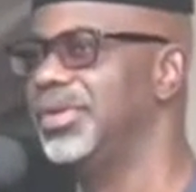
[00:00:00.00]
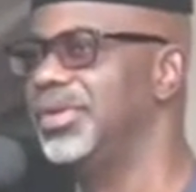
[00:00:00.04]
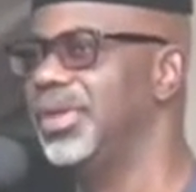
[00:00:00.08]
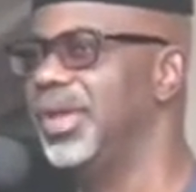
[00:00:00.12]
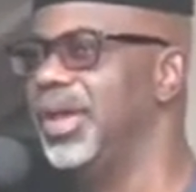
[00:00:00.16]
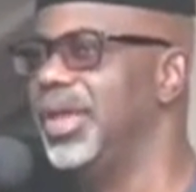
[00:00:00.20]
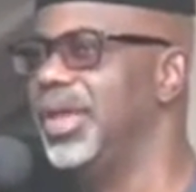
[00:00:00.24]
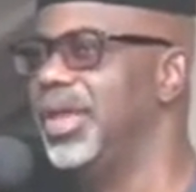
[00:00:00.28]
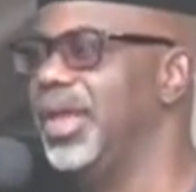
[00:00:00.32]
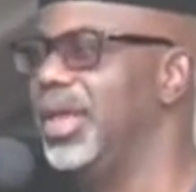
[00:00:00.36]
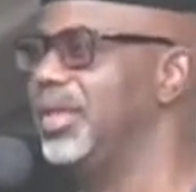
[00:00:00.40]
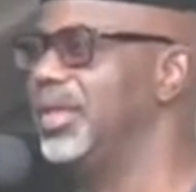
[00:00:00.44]

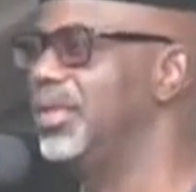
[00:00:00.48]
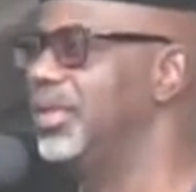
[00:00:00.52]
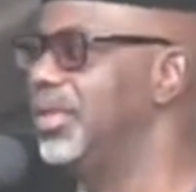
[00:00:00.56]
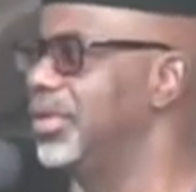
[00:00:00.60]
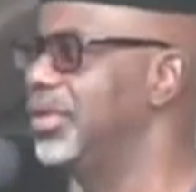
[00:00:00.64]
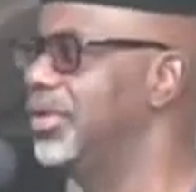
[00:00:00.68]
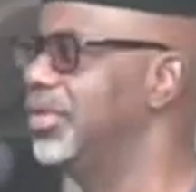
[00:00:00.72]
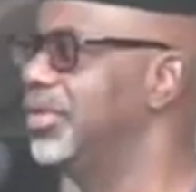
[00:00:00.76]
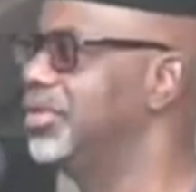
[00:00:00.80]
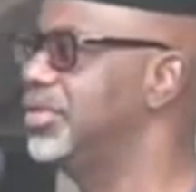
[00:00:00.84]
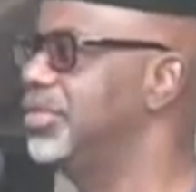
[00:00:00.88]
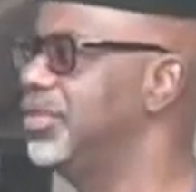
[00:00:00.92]
I had a
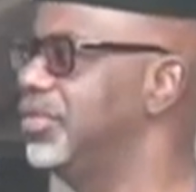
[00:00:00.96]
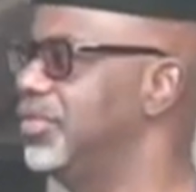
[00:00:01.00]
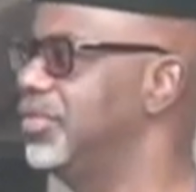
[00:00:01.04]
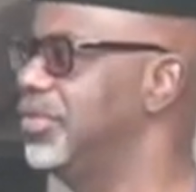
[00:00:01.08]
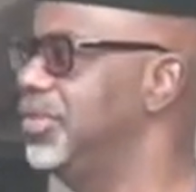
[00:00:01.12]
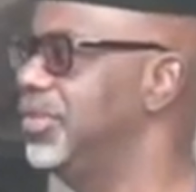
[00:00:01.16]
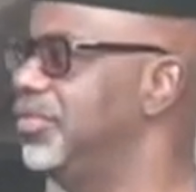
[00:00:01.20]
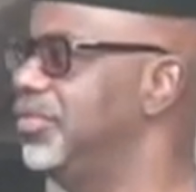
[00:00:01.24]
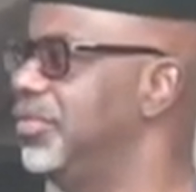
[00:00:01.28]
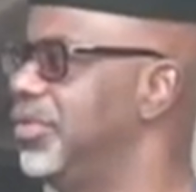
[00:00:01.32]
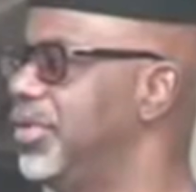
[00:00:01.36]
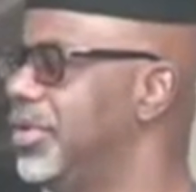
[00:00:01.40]
lot of
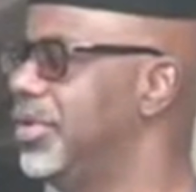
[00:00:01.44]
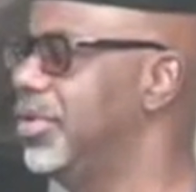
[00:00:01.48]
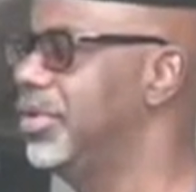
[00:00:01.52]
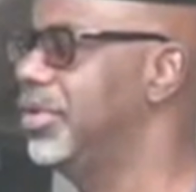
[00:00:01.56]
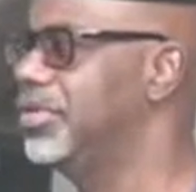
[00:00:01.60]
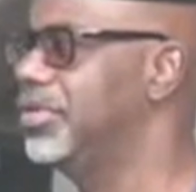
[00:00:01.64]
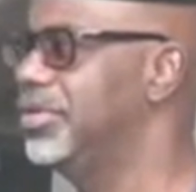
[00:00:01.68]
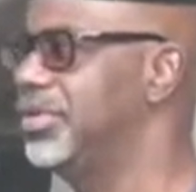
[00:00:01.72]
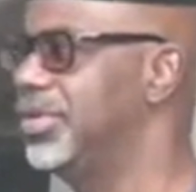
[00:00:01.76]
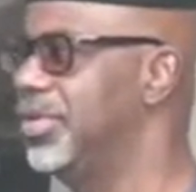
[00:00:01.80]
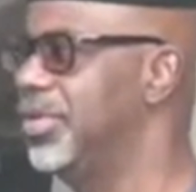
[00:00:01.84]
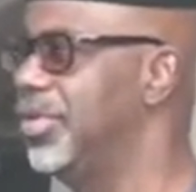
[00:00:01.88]

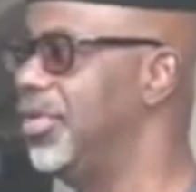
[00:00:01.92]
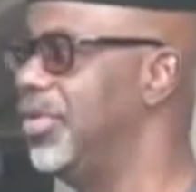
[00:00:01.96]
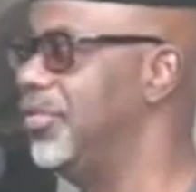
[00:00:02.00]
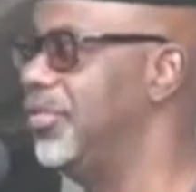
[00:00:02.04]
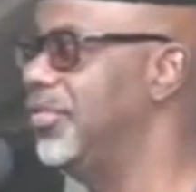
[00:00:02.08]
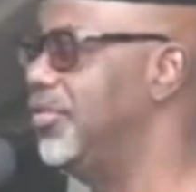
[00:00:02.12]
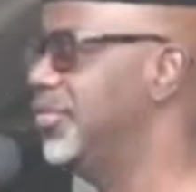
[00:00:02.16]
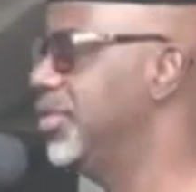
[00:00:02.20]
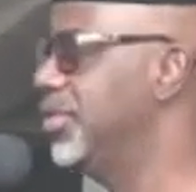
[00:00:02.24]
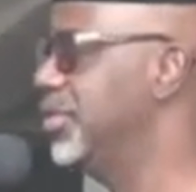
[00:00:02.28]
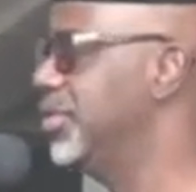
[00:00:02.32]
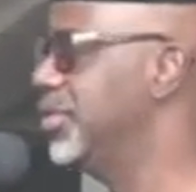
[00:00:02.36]
difficulty
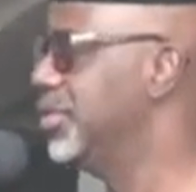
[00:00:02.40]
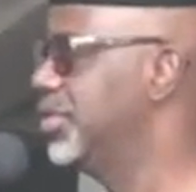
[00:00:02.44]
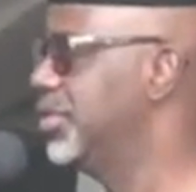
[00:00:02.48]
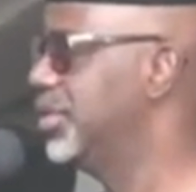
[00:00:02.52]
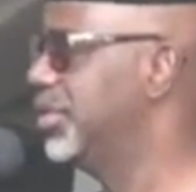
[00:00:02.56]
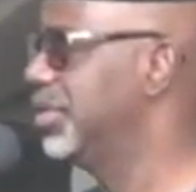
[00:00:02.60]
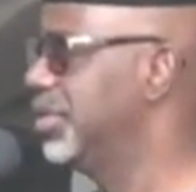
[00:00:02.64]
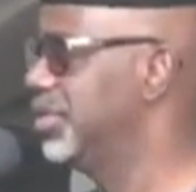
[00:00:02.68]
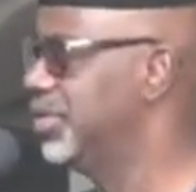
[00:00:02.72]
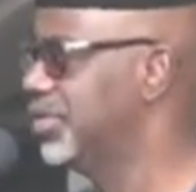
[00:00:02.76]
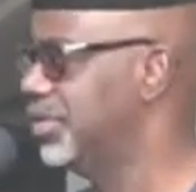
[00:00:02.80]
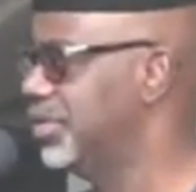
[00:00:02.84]

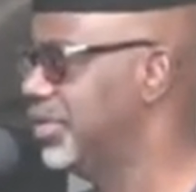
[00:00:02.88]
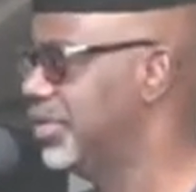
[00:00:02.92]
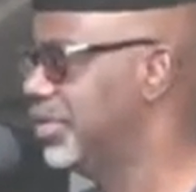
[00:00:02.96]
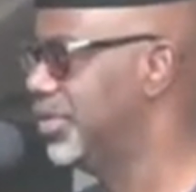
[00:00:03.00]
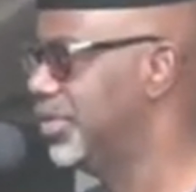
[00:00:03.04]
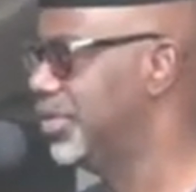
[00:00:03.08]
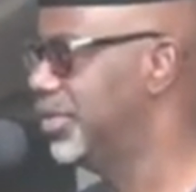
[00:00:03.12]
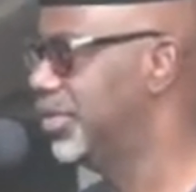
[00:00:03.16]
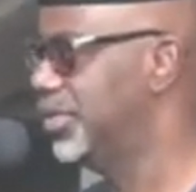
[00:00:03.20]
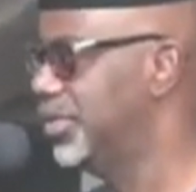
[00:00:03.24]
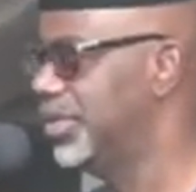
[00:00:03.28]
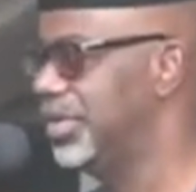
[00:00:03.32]
convincing
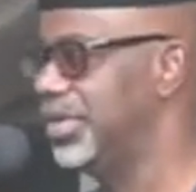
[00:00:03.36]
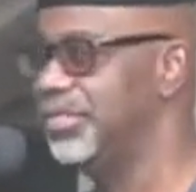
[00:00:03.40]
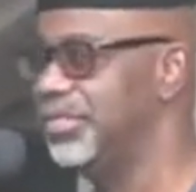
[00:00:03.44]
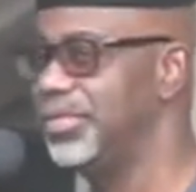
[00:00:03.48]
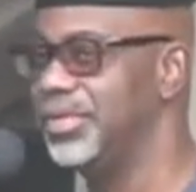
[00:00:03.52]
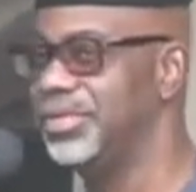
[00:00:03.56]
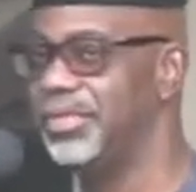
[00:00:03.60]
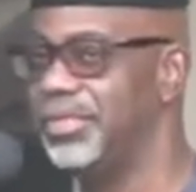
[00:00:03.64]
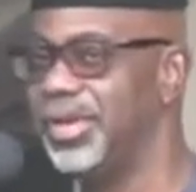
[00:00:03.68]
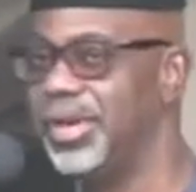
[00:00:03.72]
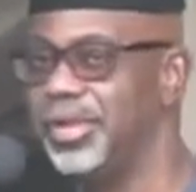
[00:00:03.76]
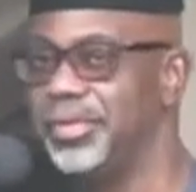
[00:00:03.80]

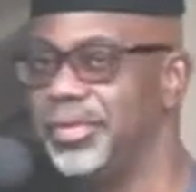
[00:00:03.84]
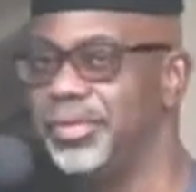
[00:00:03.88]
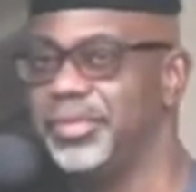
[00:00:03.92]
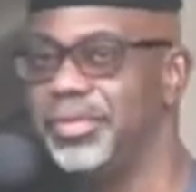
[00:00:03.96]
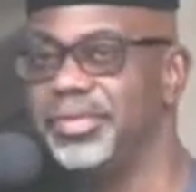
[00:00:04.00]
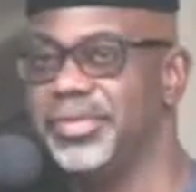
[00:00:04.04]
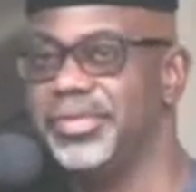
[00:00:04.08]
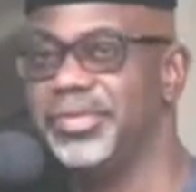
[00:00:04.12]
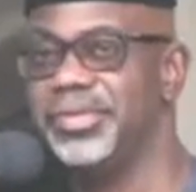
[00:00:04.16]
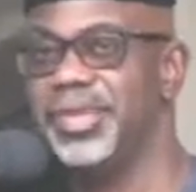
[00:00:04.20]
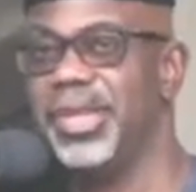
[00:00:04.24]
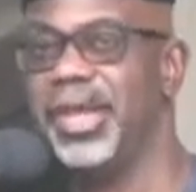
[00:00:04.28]
even my
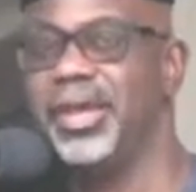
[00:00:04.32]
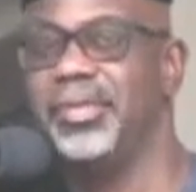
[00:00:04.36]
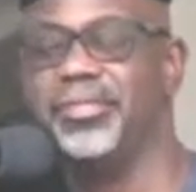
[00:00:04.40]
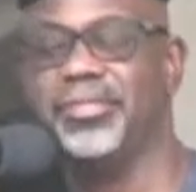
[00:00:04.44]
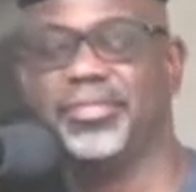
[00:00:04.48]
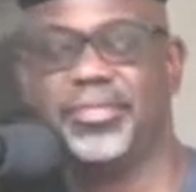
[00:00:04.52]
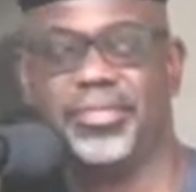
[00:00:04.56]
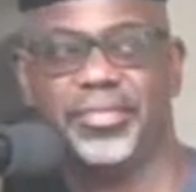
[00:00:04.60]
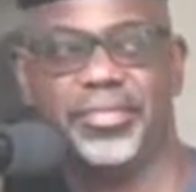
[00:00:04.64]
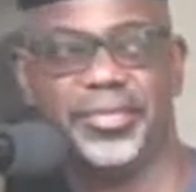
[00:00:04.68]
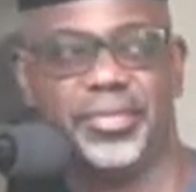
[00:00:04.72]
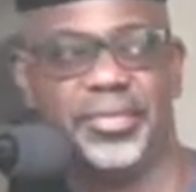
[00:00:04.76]
own staff
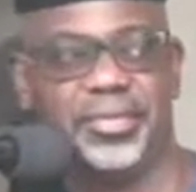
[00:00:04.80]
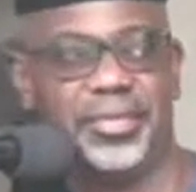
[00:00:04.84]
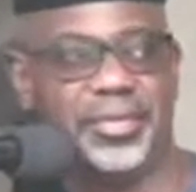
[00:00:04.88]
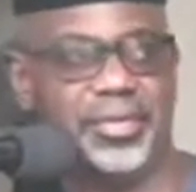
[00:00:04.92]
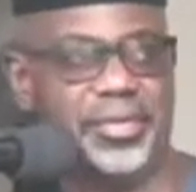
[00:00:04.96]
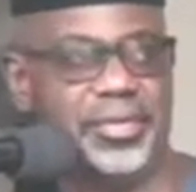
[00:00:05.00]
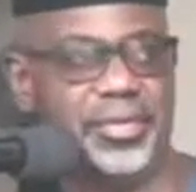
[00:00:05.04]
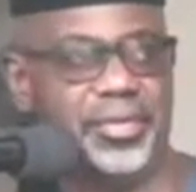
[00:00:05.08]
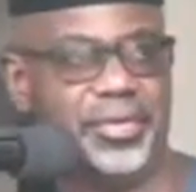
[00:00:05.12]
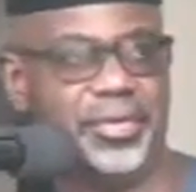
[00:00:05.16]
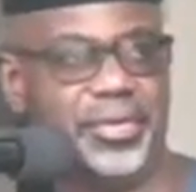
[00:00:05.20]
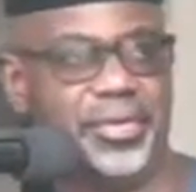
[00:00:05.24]

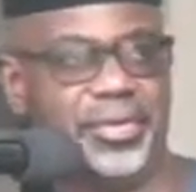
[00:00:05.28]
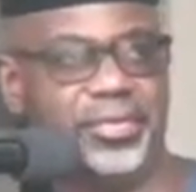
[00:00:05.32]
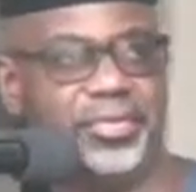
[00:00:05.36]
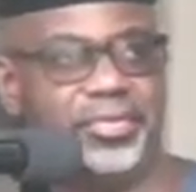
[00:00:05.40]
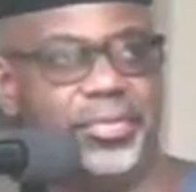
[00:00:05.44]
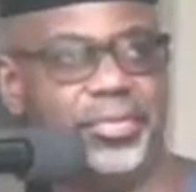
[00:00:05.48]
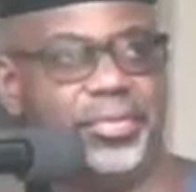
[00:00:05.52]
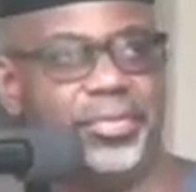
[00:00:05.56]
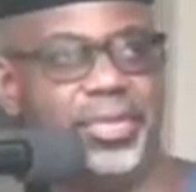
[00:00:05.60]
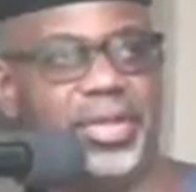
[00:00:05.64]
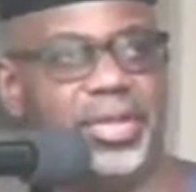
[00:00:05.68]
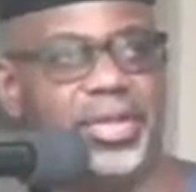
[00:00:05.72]

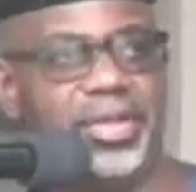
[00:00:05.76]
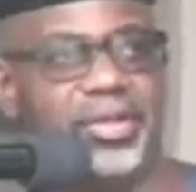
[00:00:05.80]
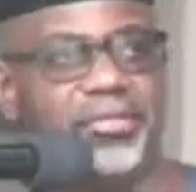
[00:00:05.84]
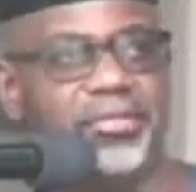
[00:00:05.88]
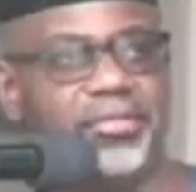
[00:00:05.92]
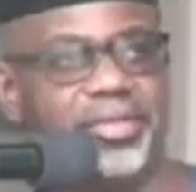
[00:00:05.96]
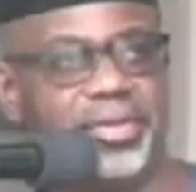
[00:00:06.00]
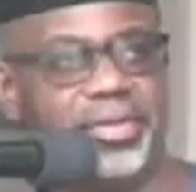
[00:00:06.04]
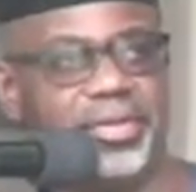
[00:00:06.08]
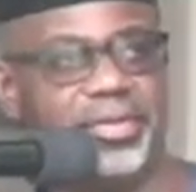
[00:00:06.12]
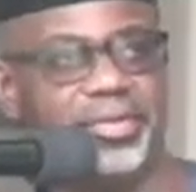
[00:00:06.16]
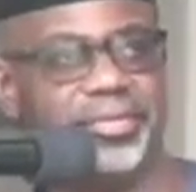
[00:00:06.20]
to
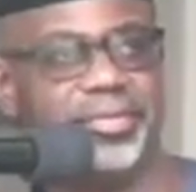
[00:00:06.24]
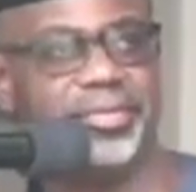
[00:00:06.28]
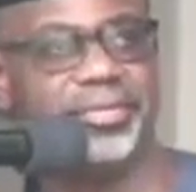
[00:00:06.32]
believe in.